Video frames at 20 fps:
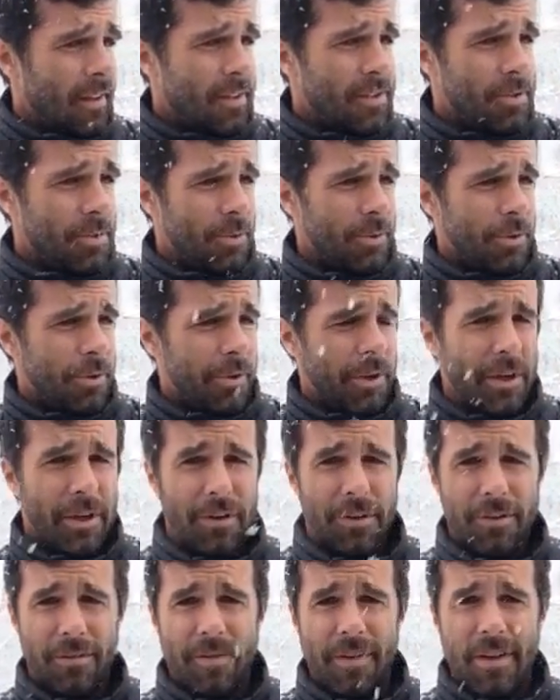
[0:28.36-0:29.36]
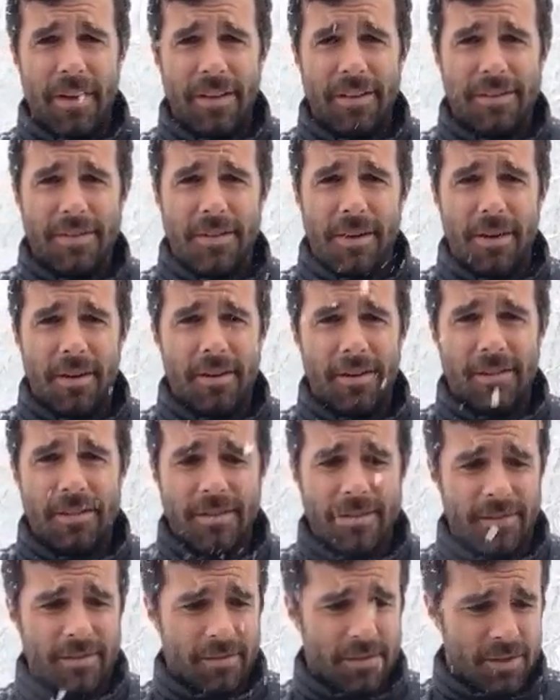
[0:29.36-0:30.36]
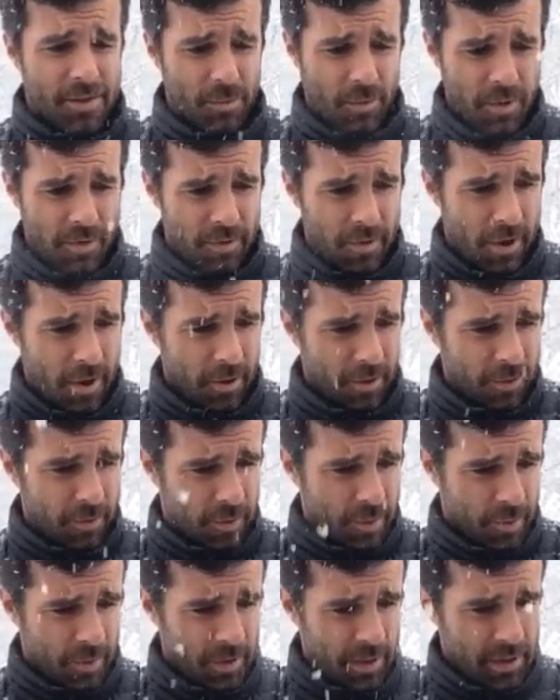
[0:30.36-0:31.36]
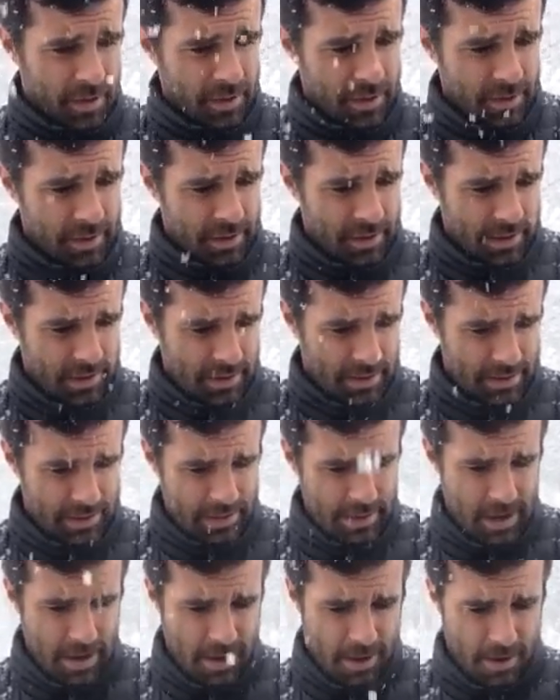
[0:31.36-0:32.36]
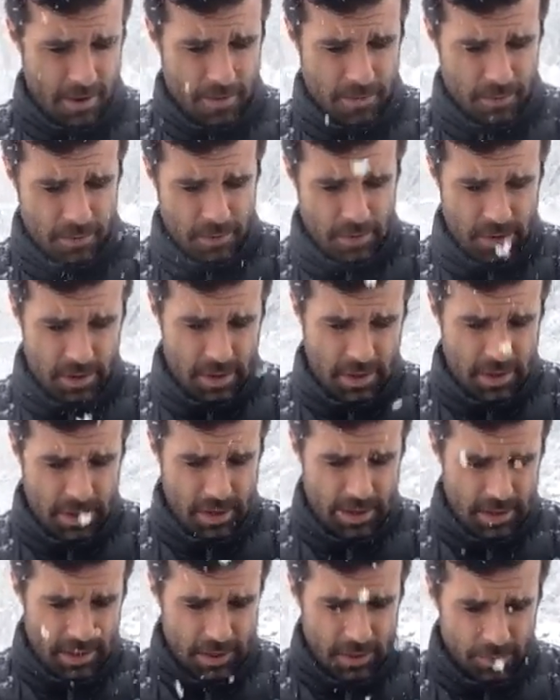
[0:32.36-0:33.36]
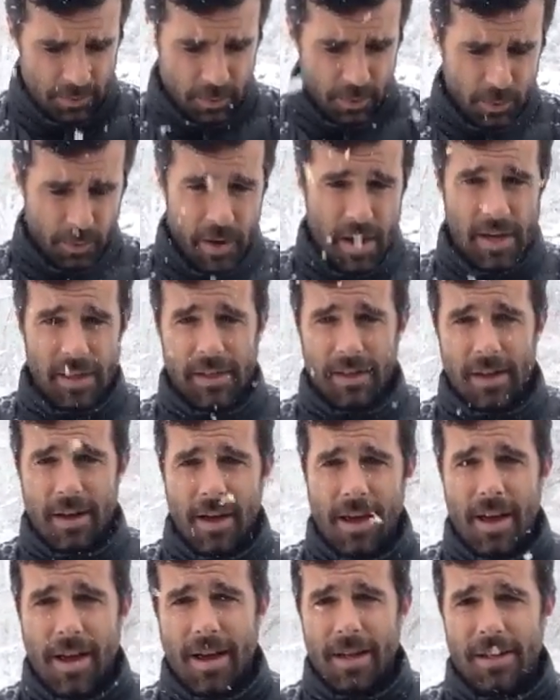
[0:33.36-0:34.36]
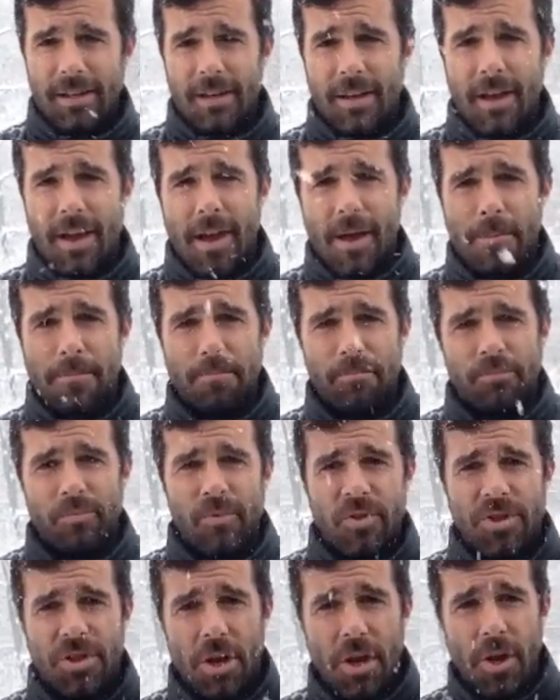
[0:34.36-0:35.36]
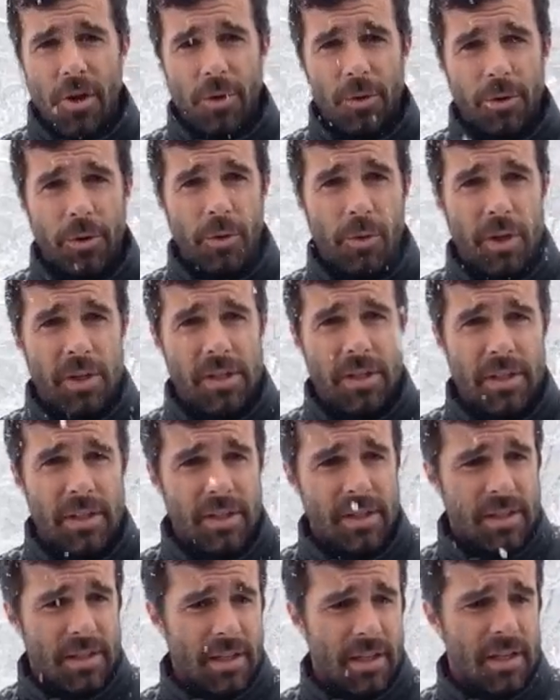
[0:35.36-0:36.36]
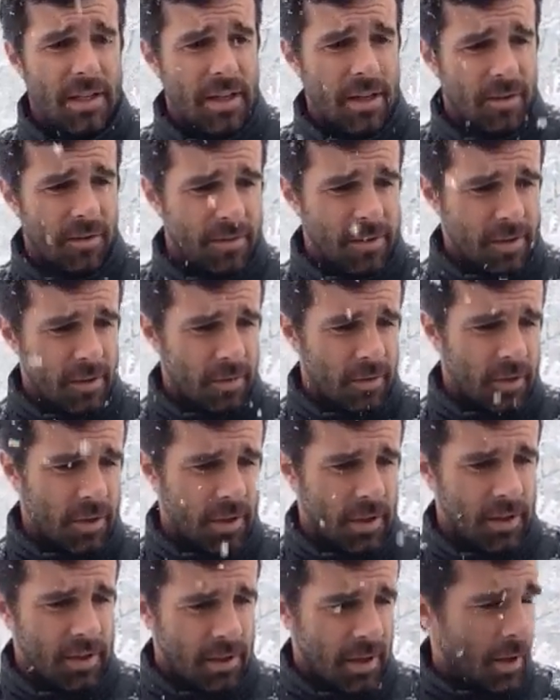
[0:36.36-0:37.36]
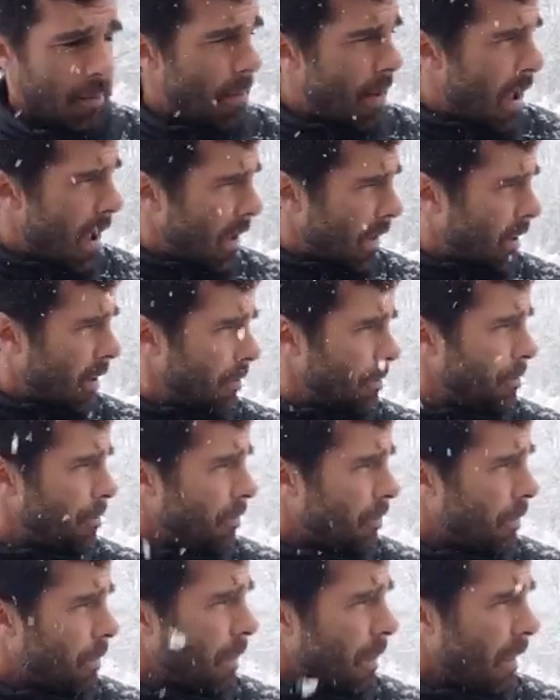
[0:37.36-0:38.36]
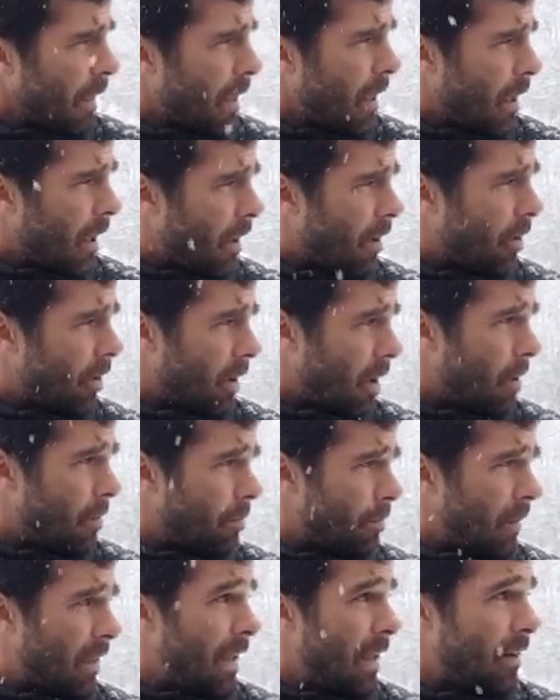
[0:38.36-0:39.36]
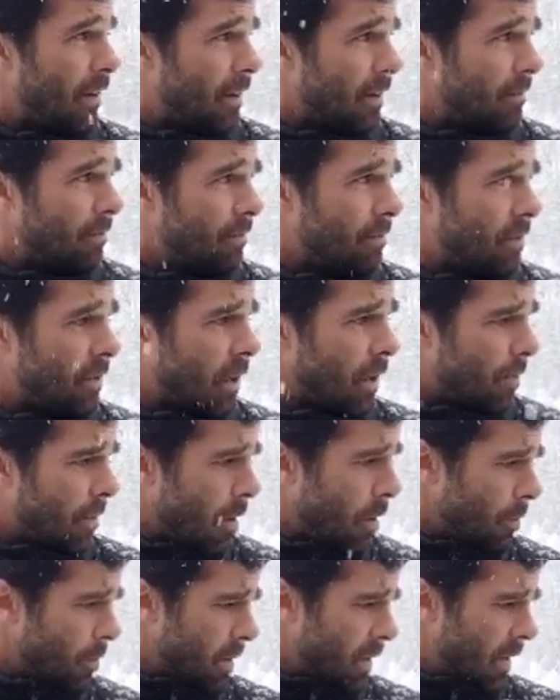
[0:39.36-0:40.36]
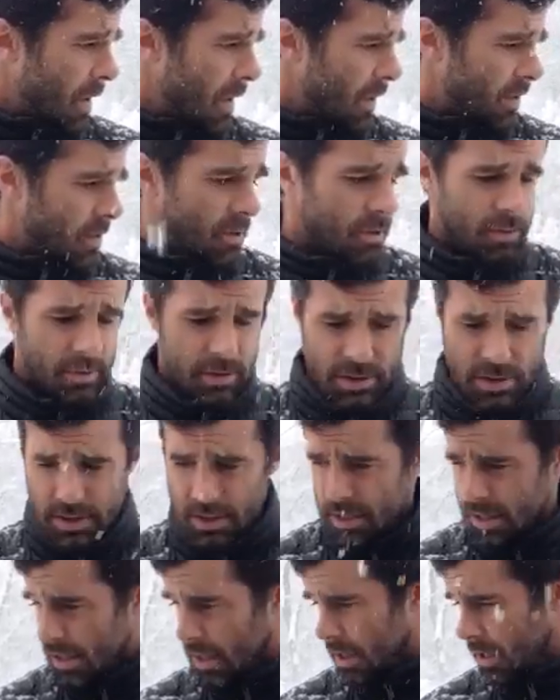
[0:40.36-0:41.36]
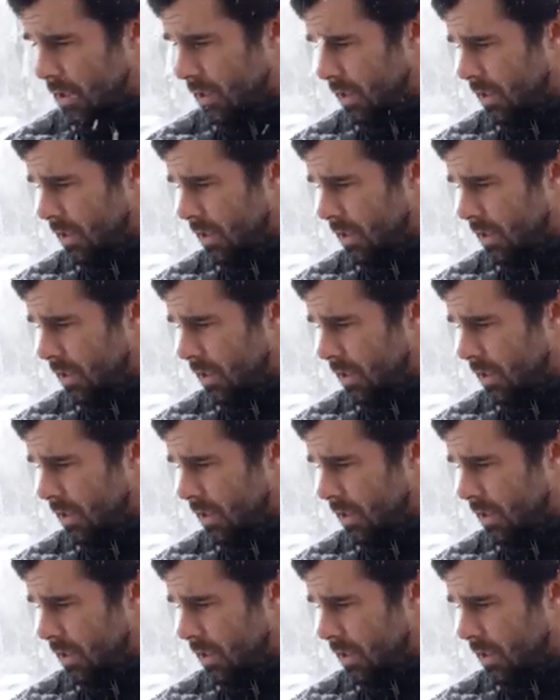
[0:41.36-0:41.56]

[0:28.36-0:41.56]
Junior here, the van started just swerving all over the place. So we're waiting on Joe, who I just interviewed, to come back or come help me get to the